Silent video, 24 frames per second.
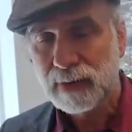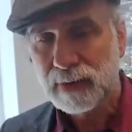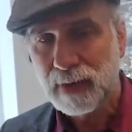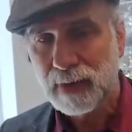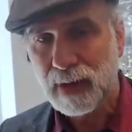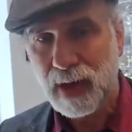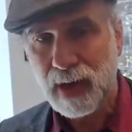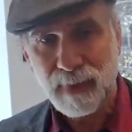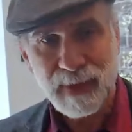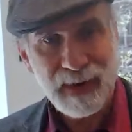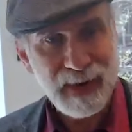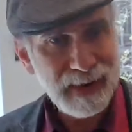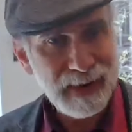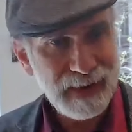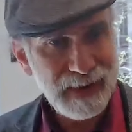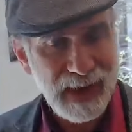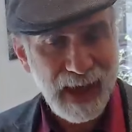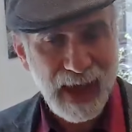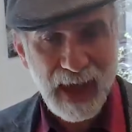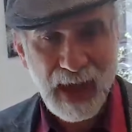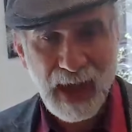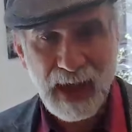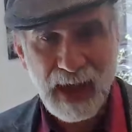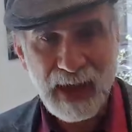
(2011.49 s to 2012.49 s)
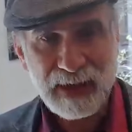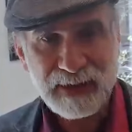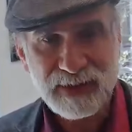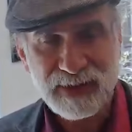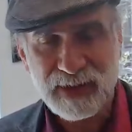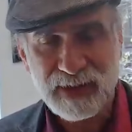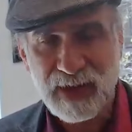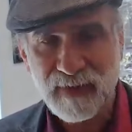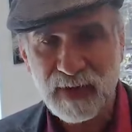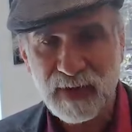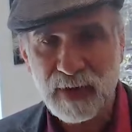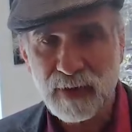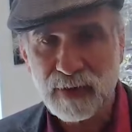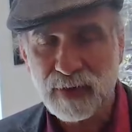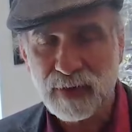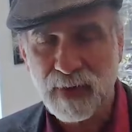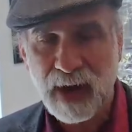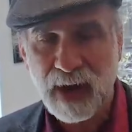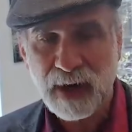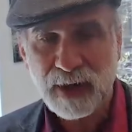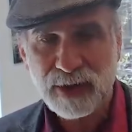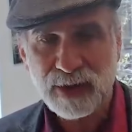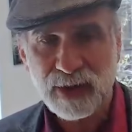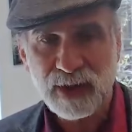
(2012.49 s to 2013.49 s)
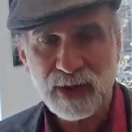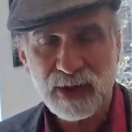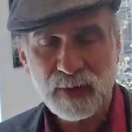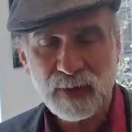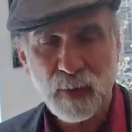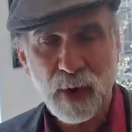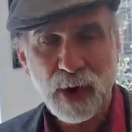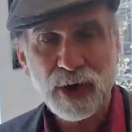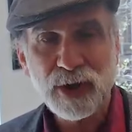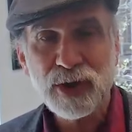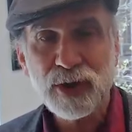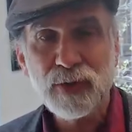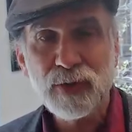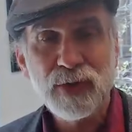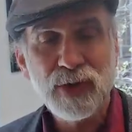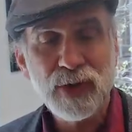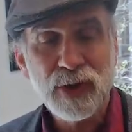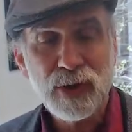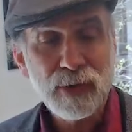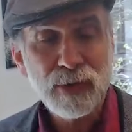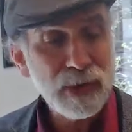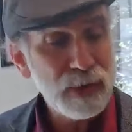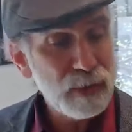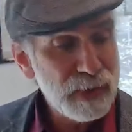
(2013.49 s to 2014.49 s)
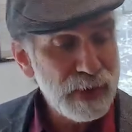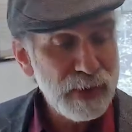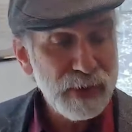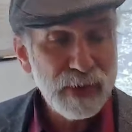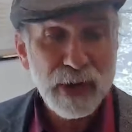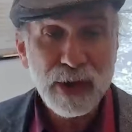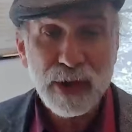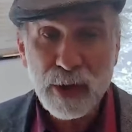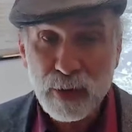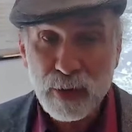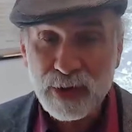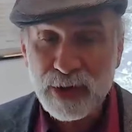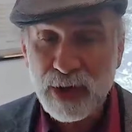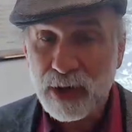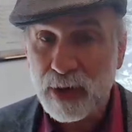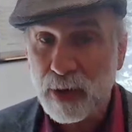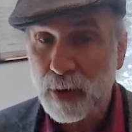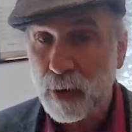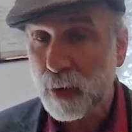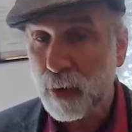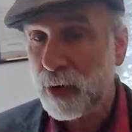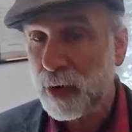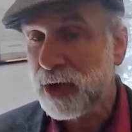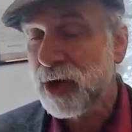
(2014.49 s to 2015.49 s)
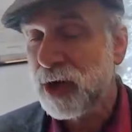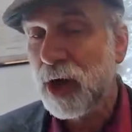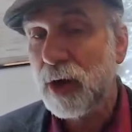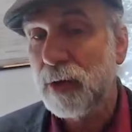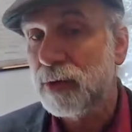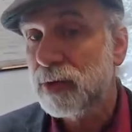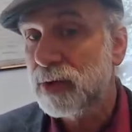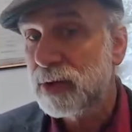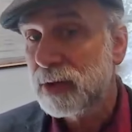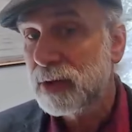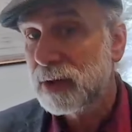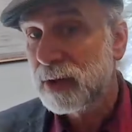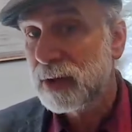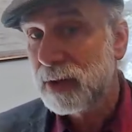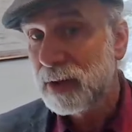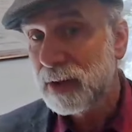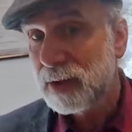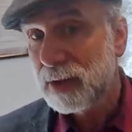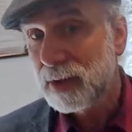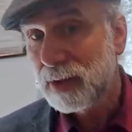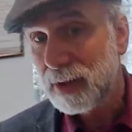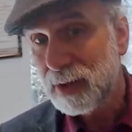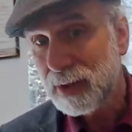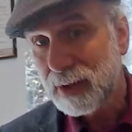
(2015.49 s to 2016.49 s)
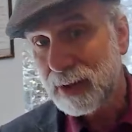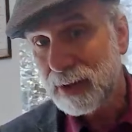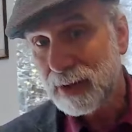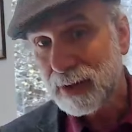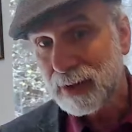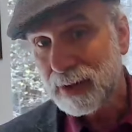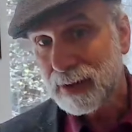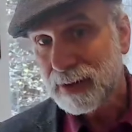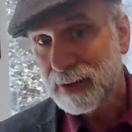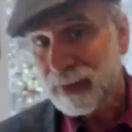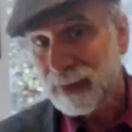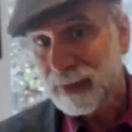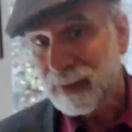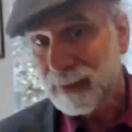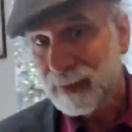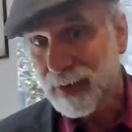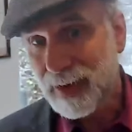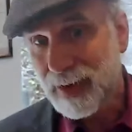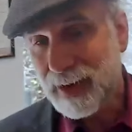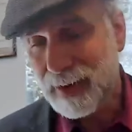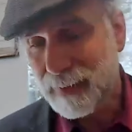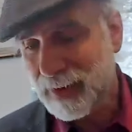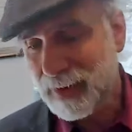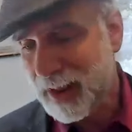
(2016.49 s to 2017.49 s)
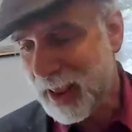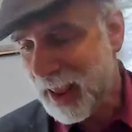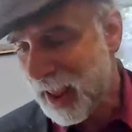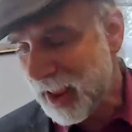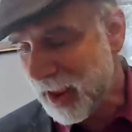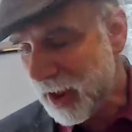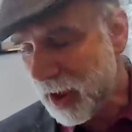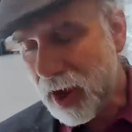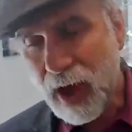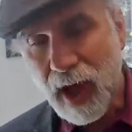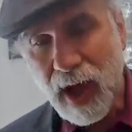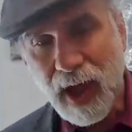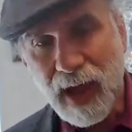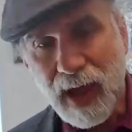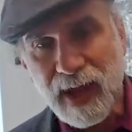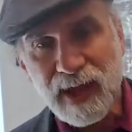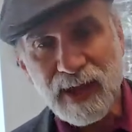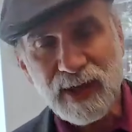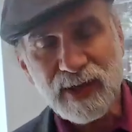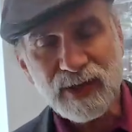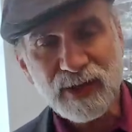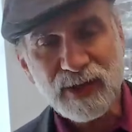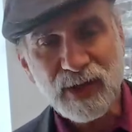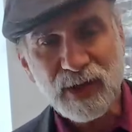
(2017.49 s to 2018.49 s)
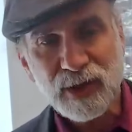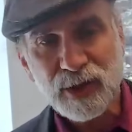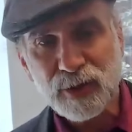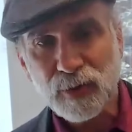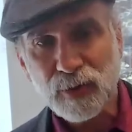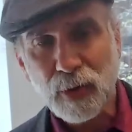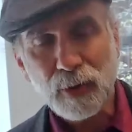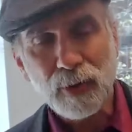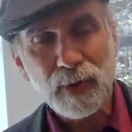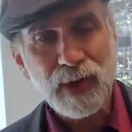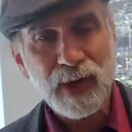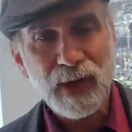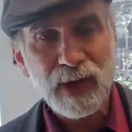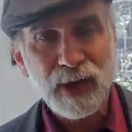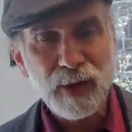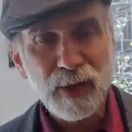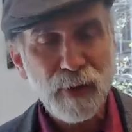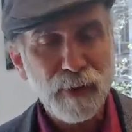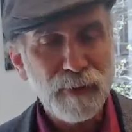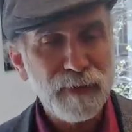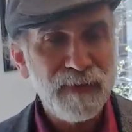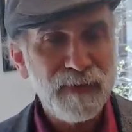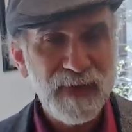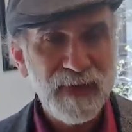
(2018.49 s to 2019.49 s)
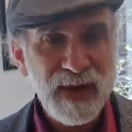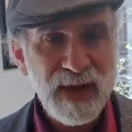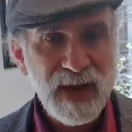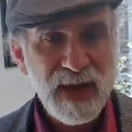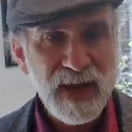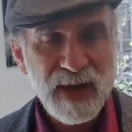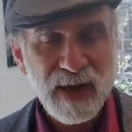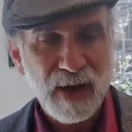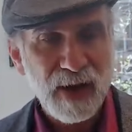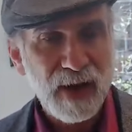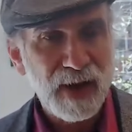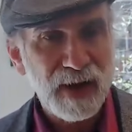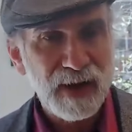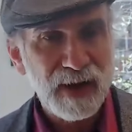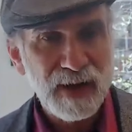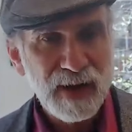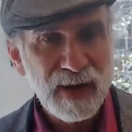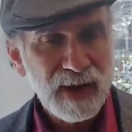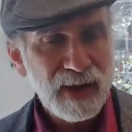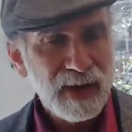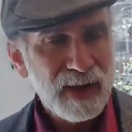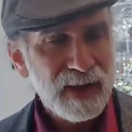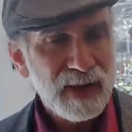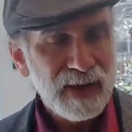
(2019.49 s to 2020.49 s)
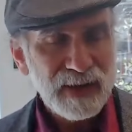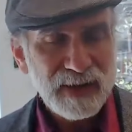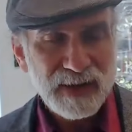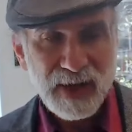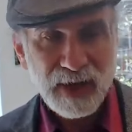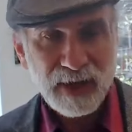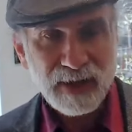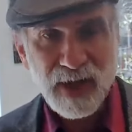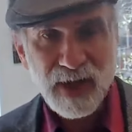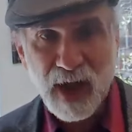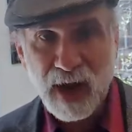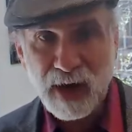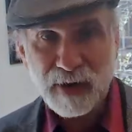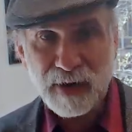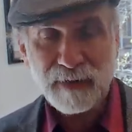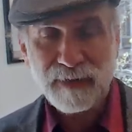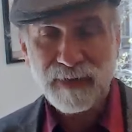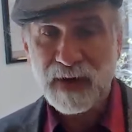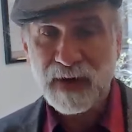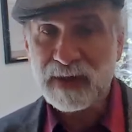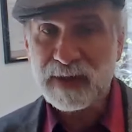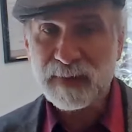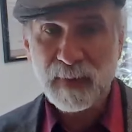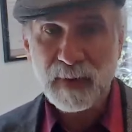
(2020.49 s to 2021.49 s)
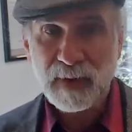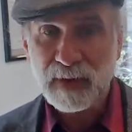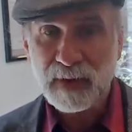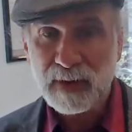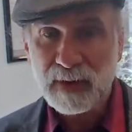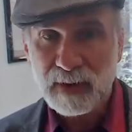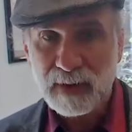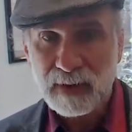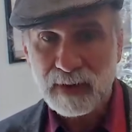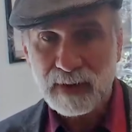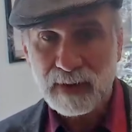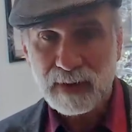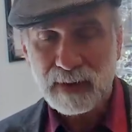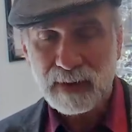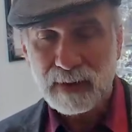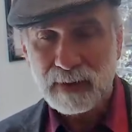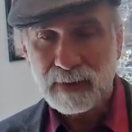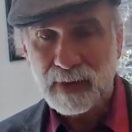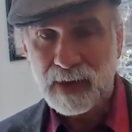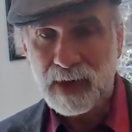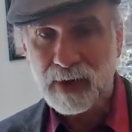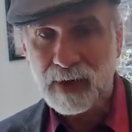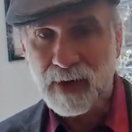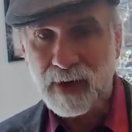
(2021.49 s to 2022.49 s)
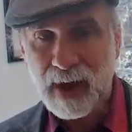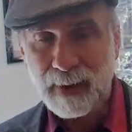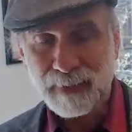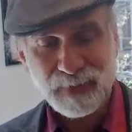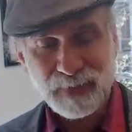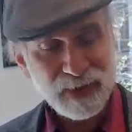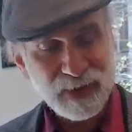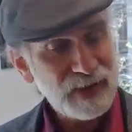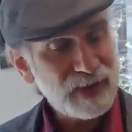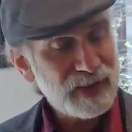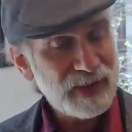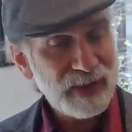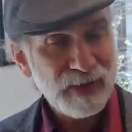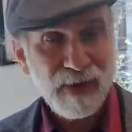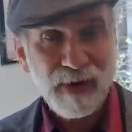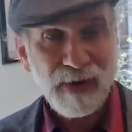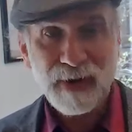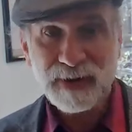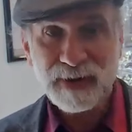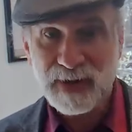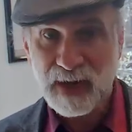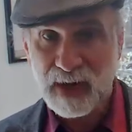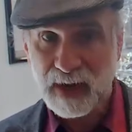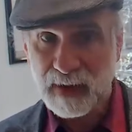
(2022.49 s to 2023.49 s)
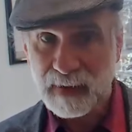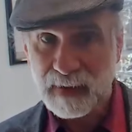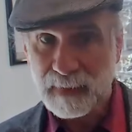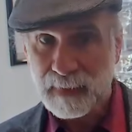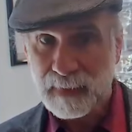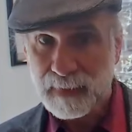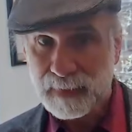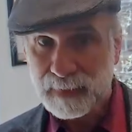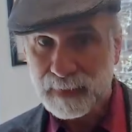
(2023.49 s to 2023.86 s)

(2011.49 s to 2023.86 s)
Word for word: Right? I mean, the AI is giving you directions. What could you do? You either use it or you don't. Right? I mean, AI is controlling your feed on TikTok or Facebook. What are your options? There aren't any.